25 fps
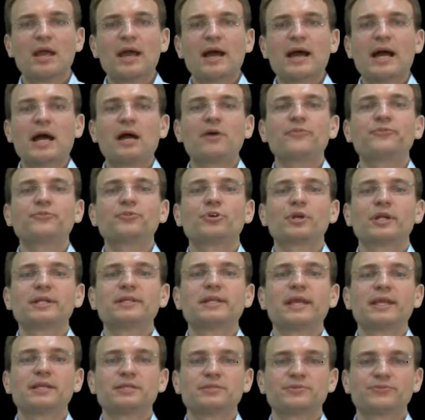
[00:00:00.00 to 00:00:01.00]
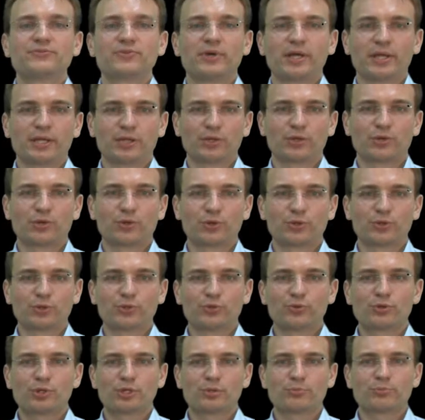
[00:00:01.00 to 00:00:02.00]
After identifying
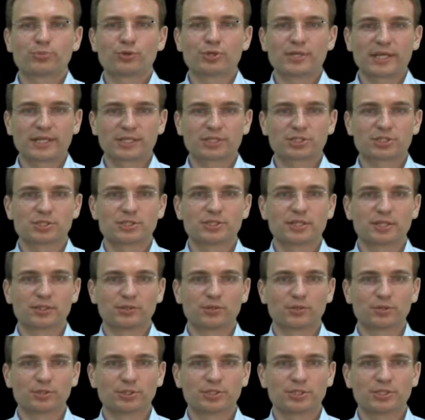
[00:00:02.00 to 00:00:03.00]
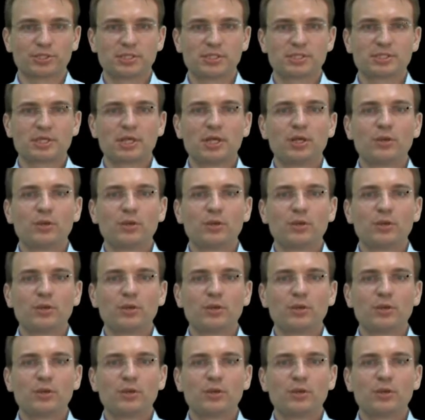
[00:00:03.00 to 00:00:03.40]
concurrent production technologies,